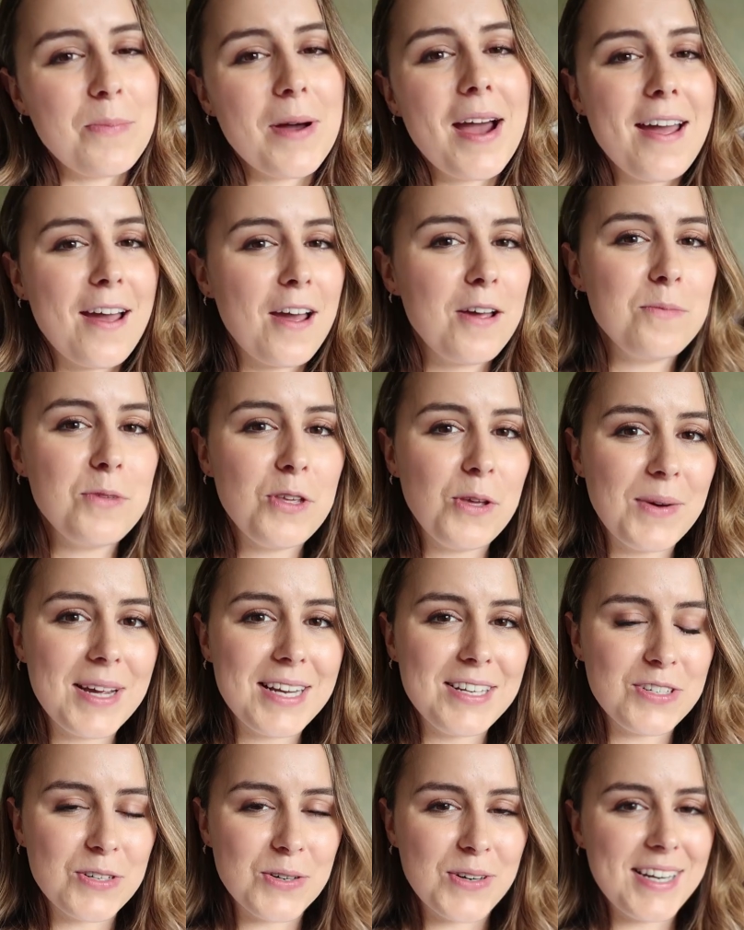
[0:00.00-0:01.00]
But I hope you
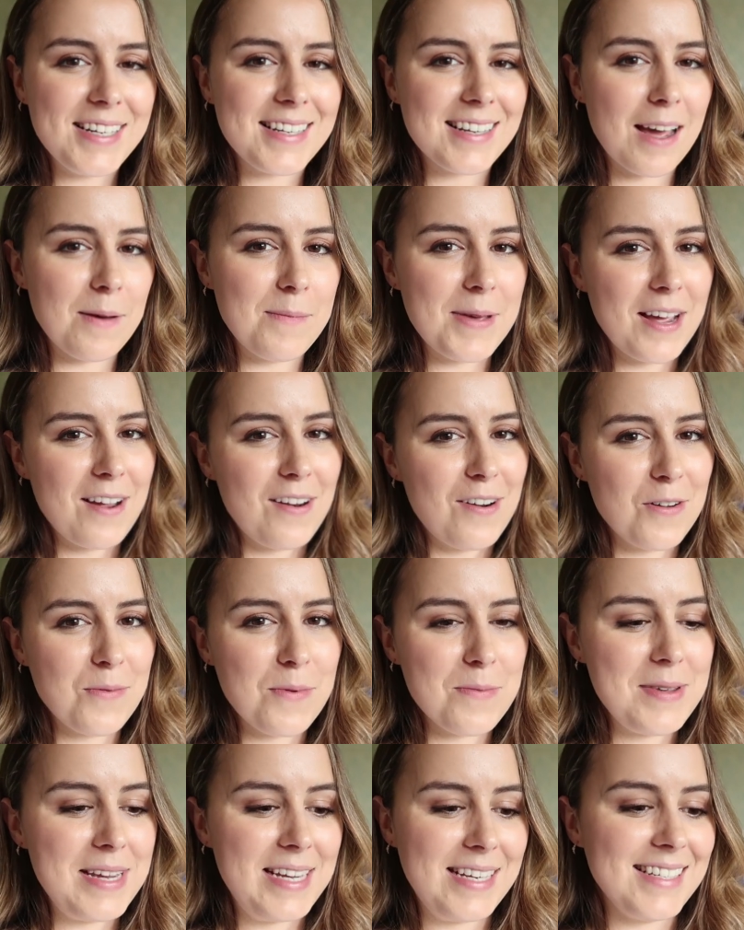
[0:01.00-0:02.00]
enjoyed coming along
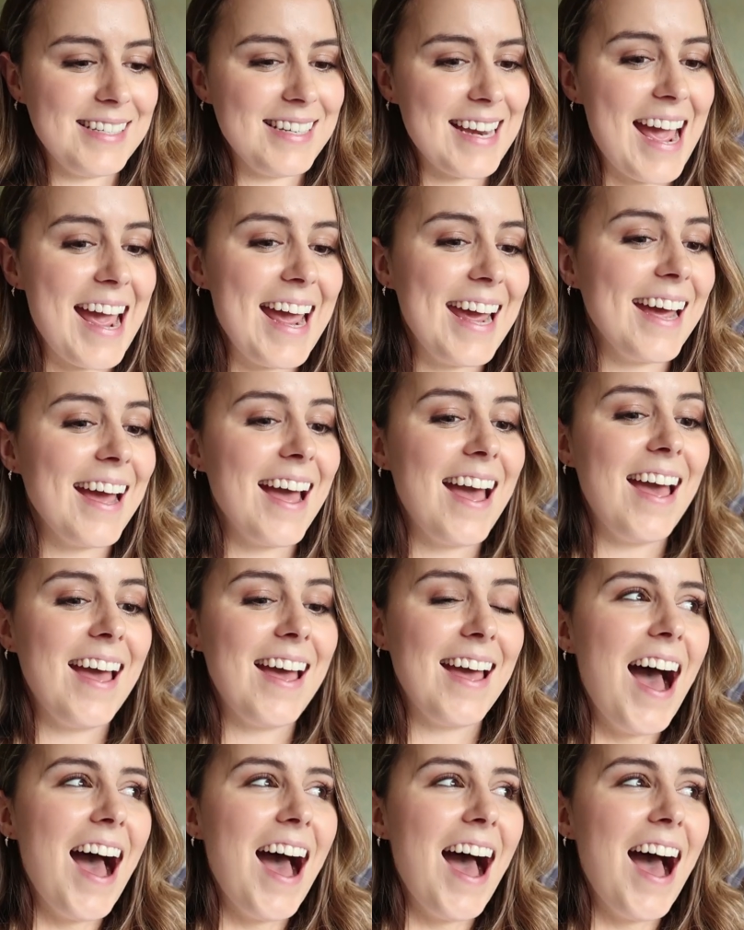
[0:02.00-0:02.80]
with me today.